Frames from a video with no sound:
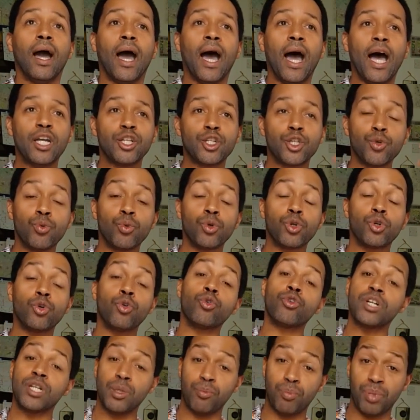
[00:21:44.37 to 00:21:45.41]
and you would
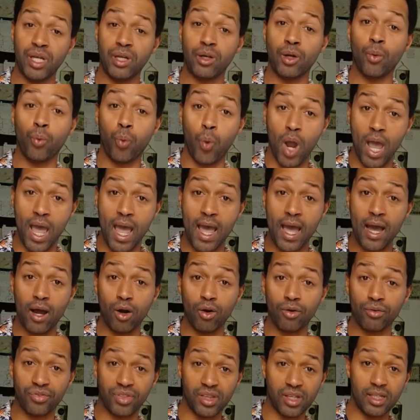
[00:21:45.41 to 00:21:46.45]
already been aware
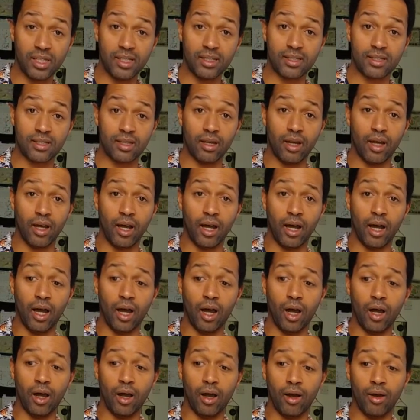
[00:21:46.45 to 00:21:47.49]
of these
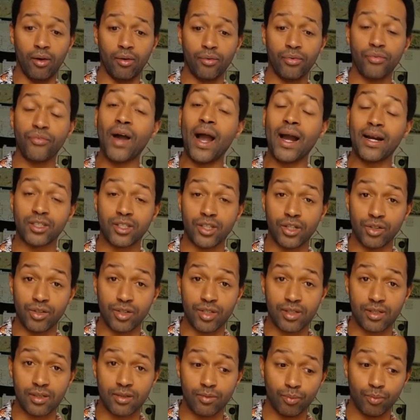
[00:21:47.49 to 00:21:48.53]

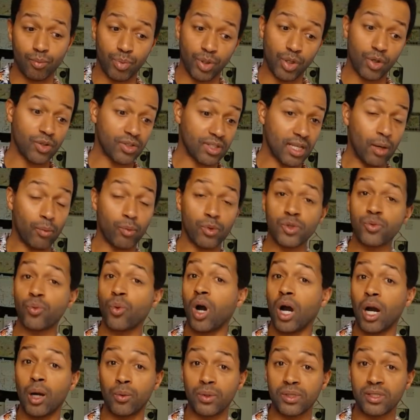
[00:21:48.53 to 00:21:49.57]
factors, because that was
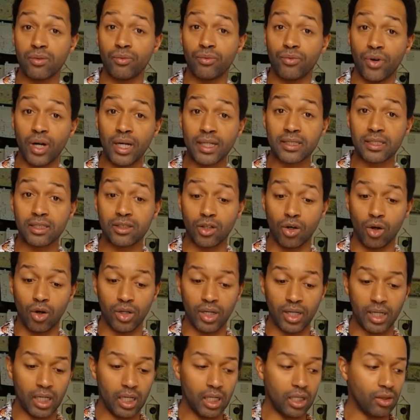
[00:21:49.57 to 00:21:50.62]
why I was invited on
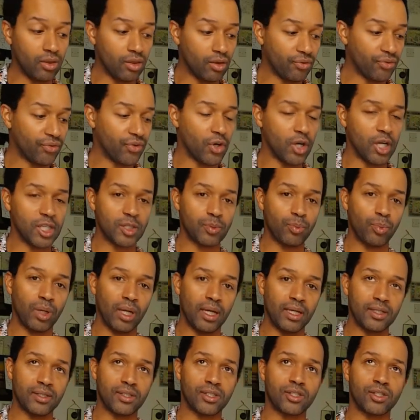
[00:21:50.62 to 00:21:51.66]
in the first
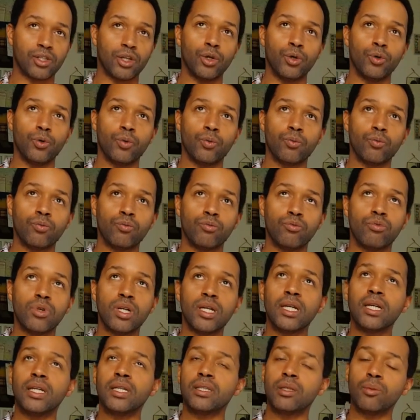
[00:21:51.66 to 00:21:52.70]
place. So
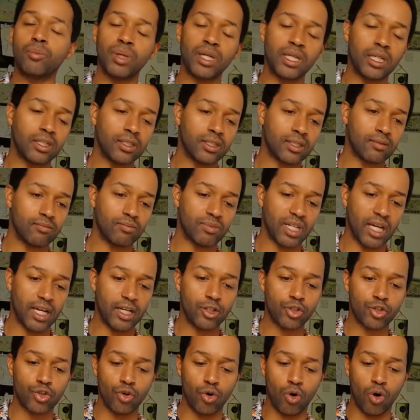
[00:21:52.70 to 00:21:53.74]
really the biggest
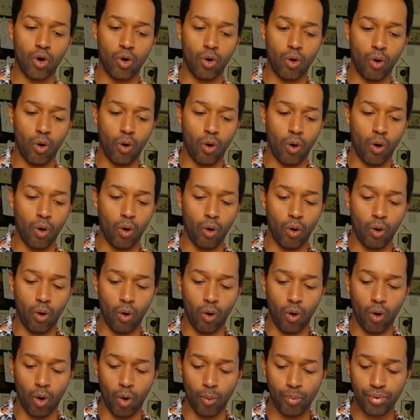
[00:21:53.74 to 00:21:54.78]
danger
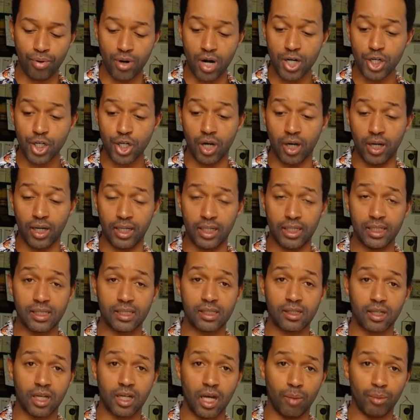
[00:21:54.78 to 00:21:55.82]
or pressure
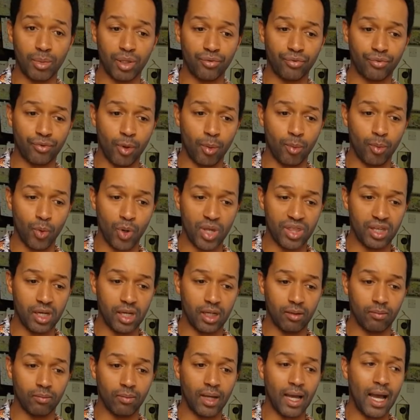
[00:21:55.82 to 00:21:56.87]
is coming from
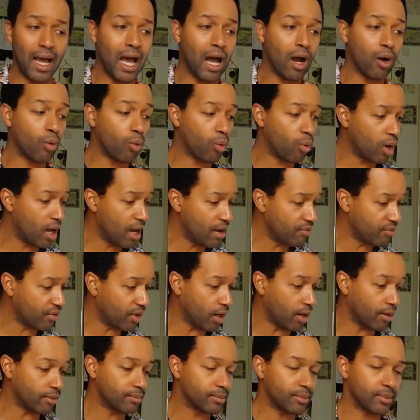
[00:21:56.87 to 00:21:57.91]
within.
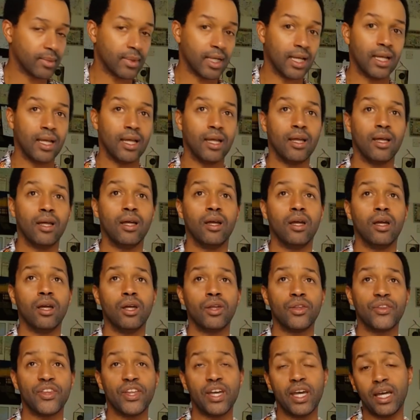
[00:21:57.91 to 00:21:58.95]
However,
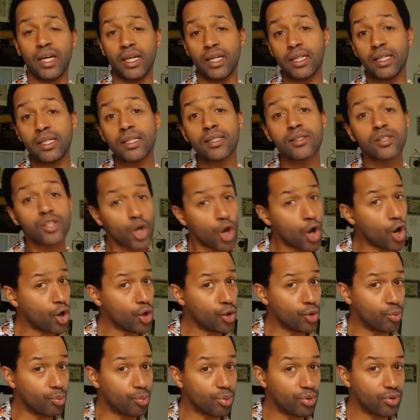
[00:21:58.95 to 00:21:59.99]
there is
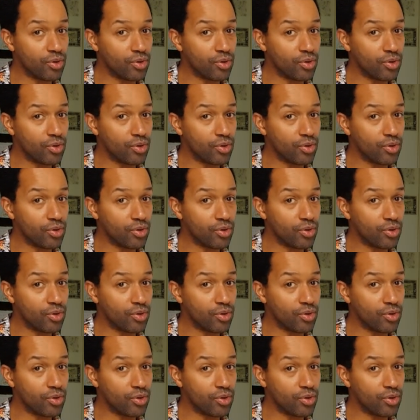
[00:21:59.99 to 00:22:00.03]
hope.